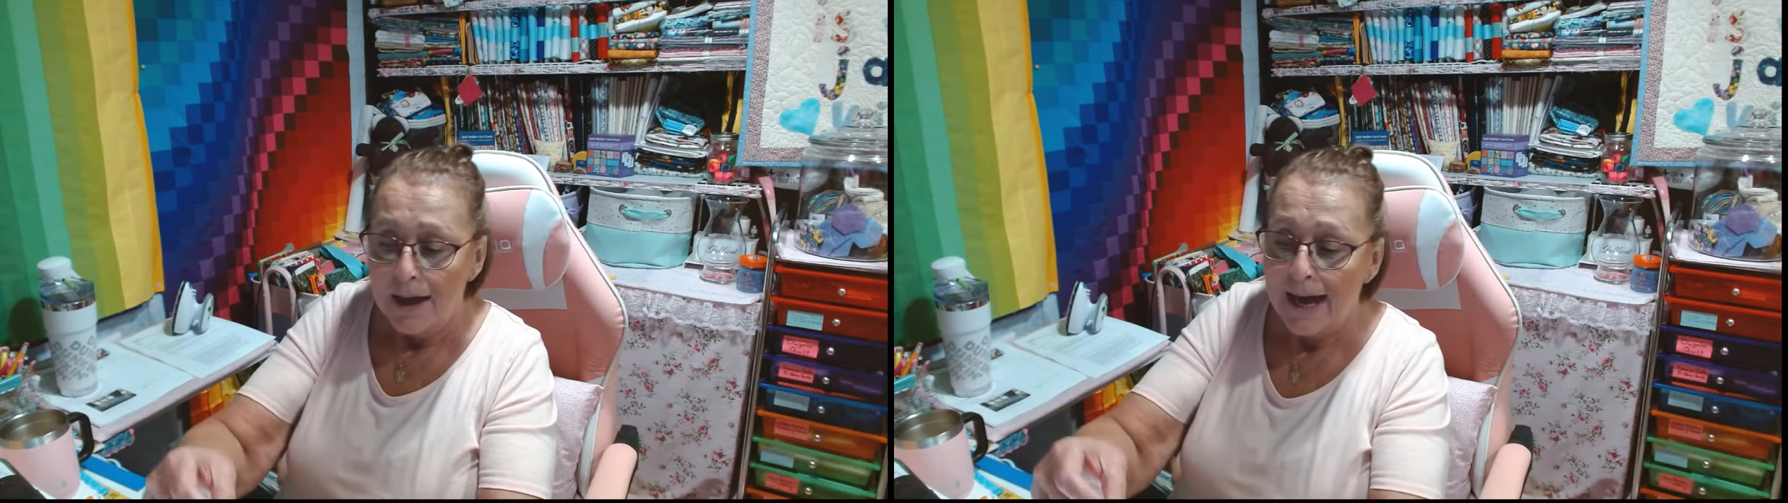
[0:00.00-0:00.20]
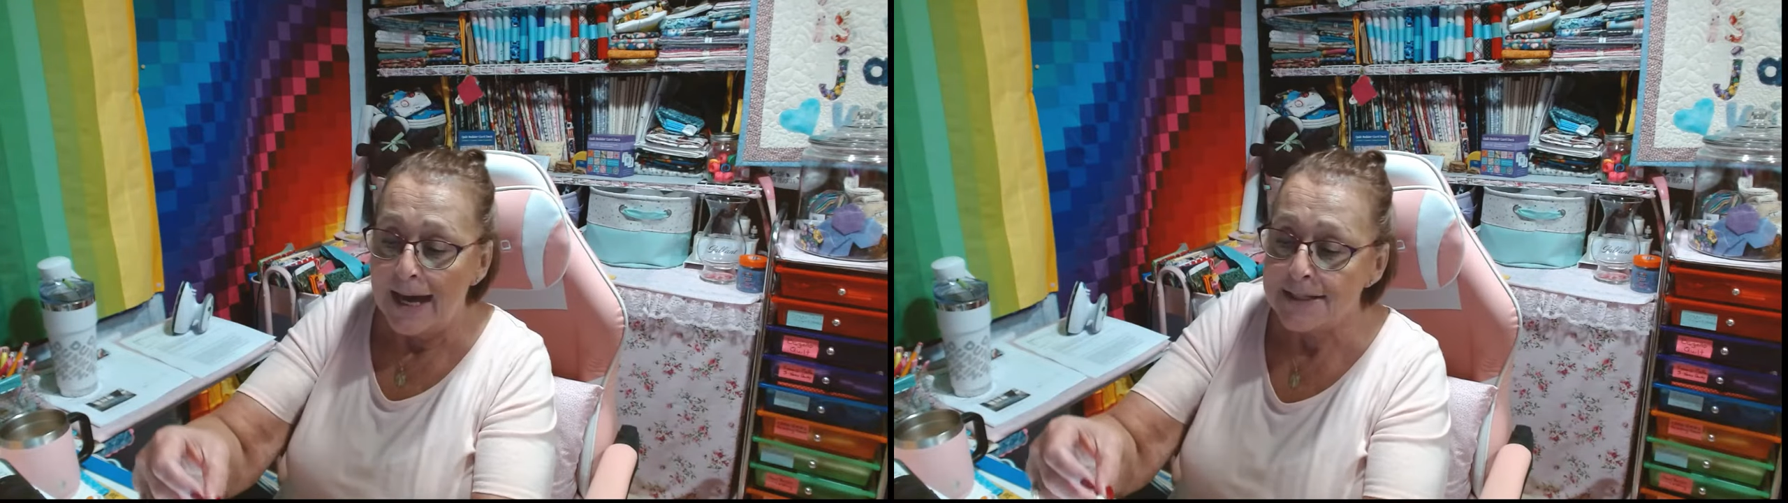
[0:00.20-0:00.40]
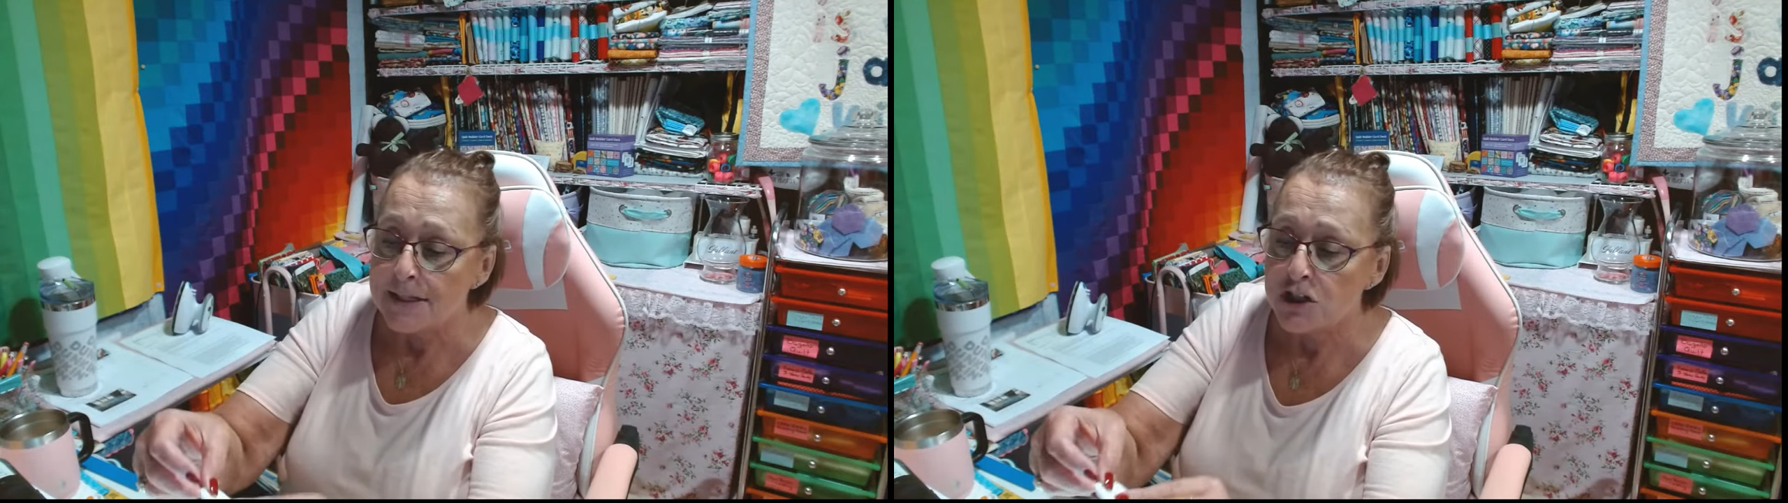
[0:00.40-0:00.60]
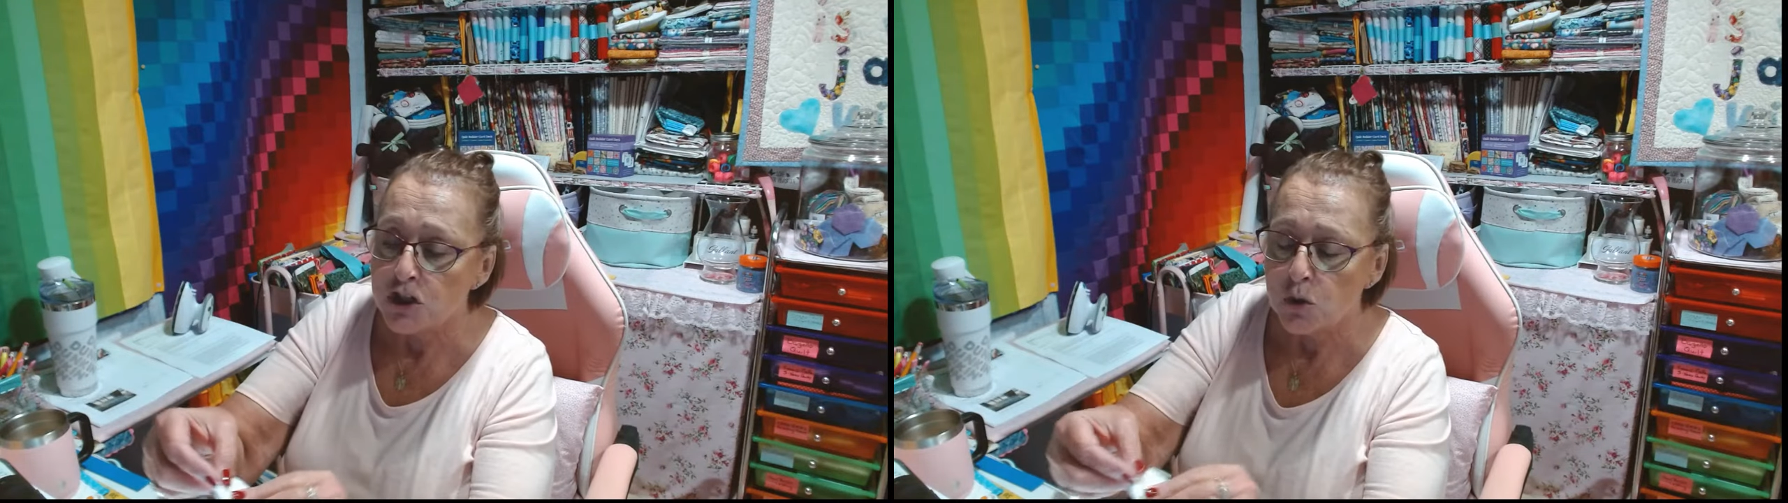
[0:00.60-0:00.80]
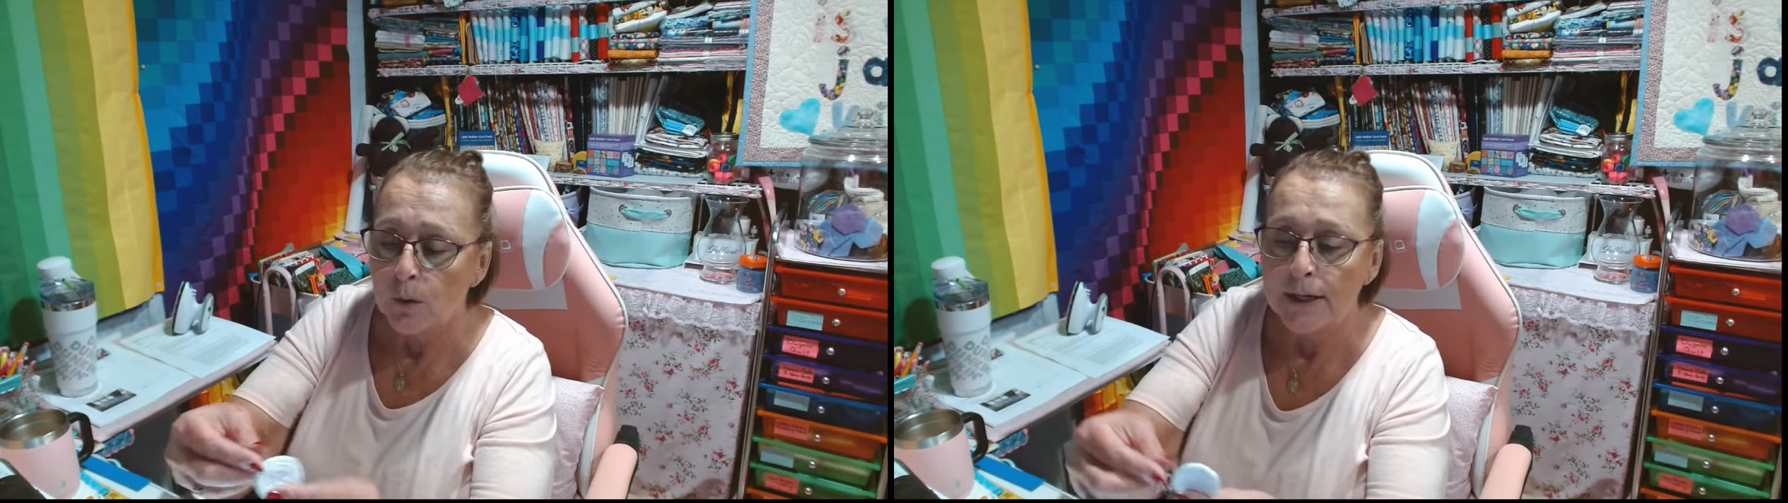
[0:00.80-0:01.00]
as
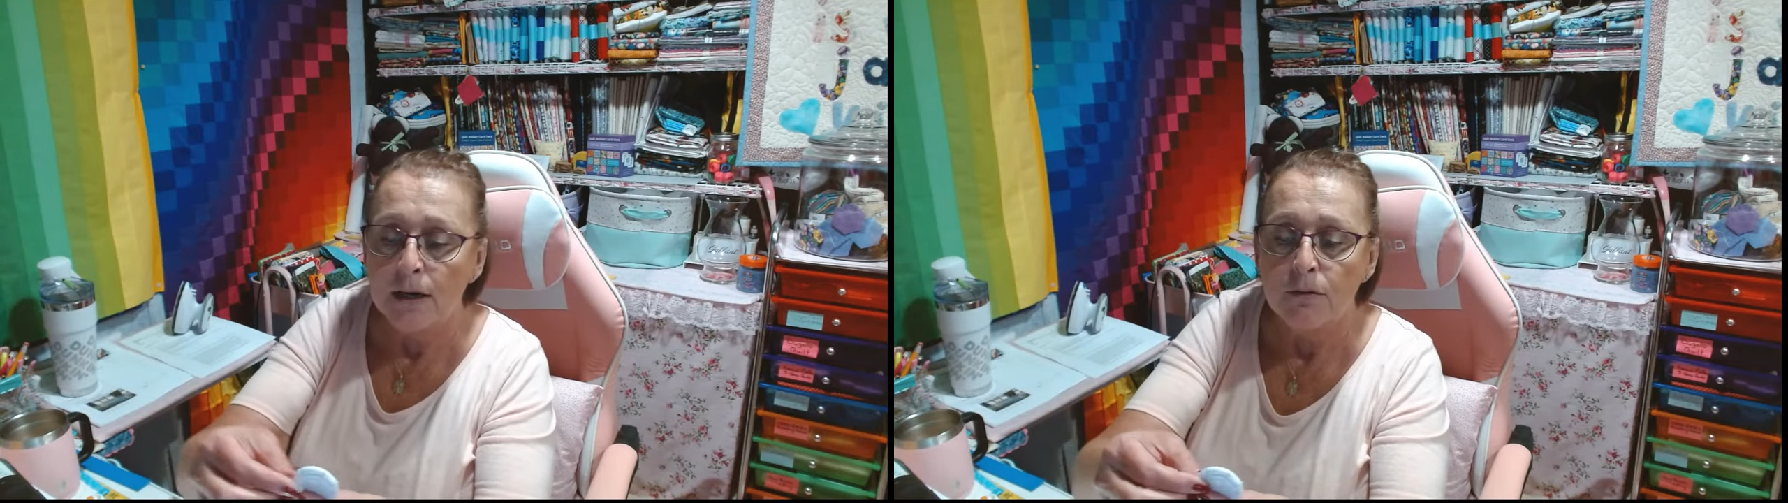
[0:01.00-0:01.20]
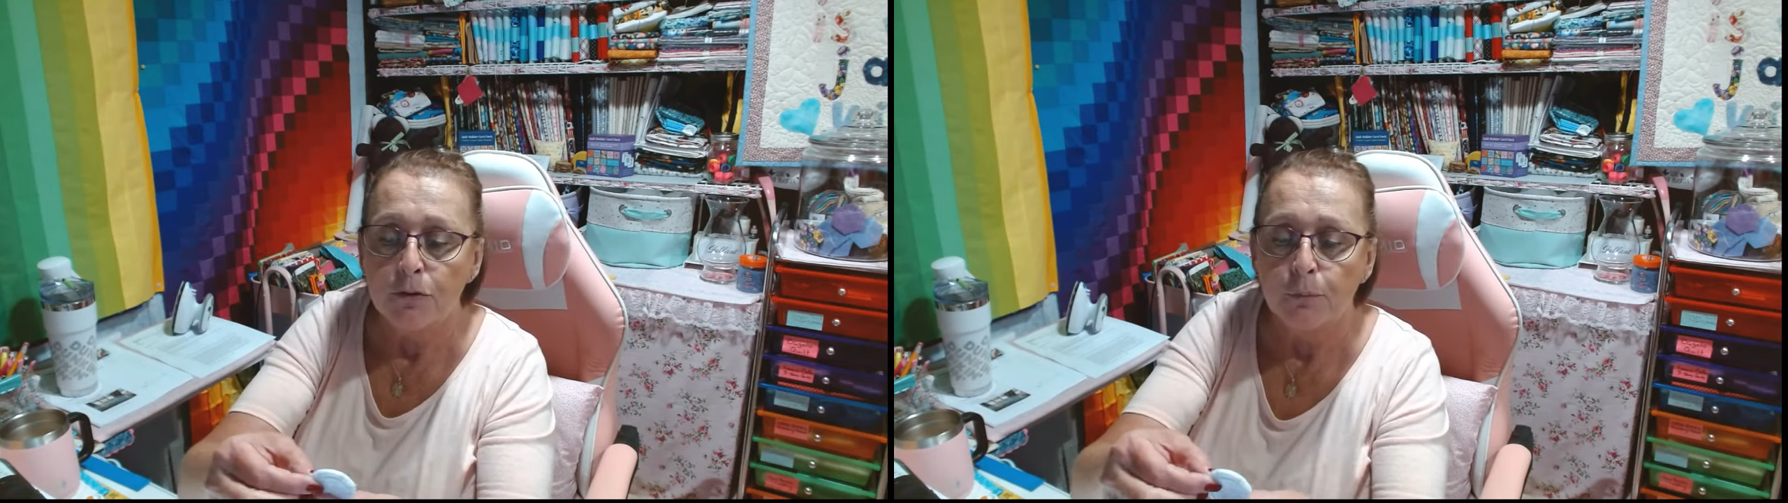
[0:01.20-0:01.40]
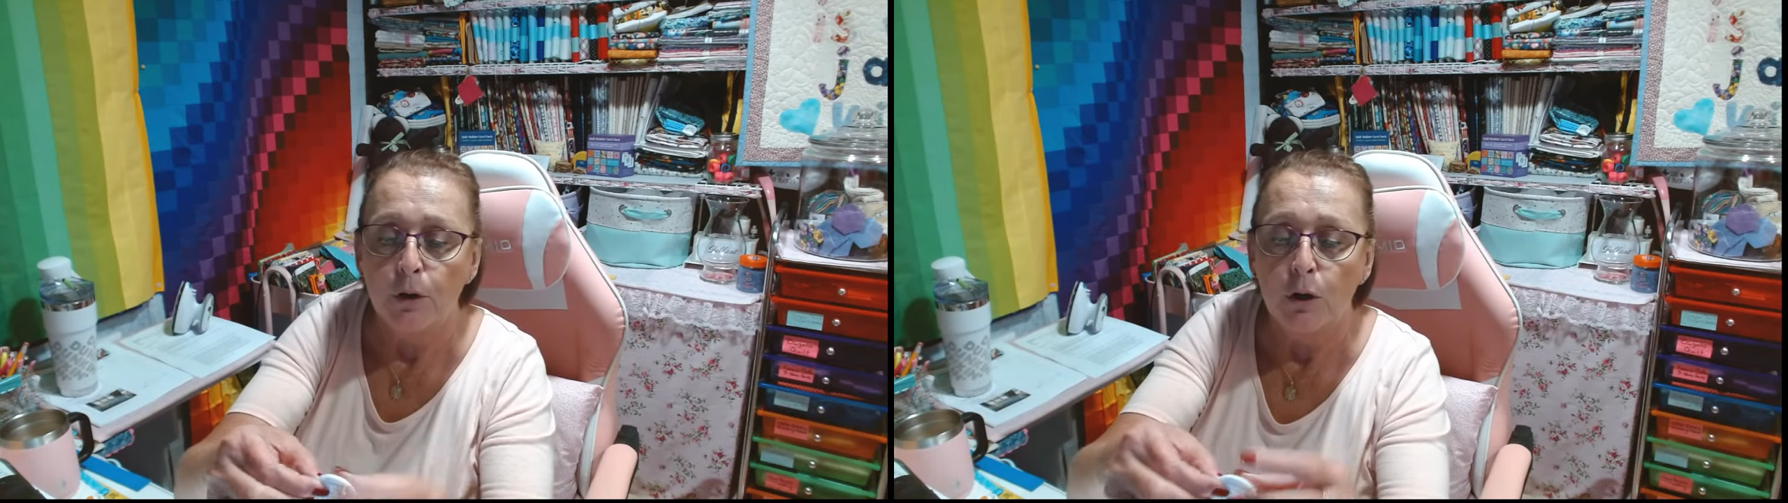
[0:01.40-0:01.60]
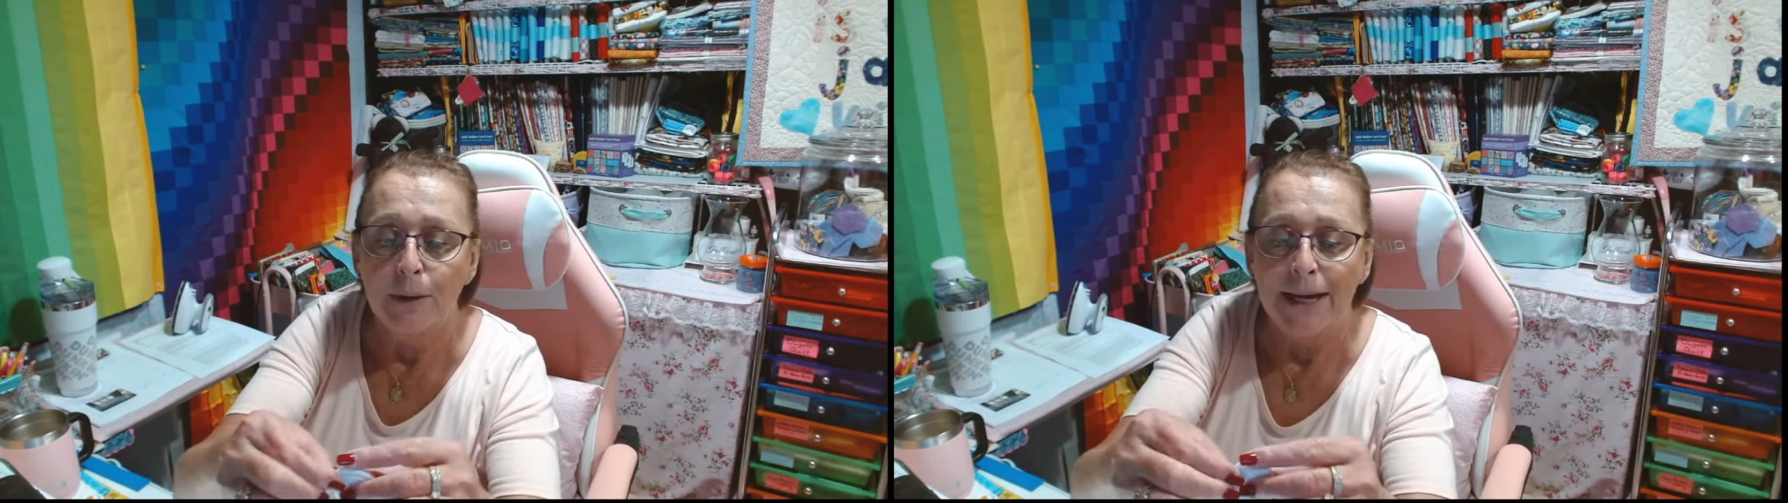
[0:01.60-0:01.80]
it's joining through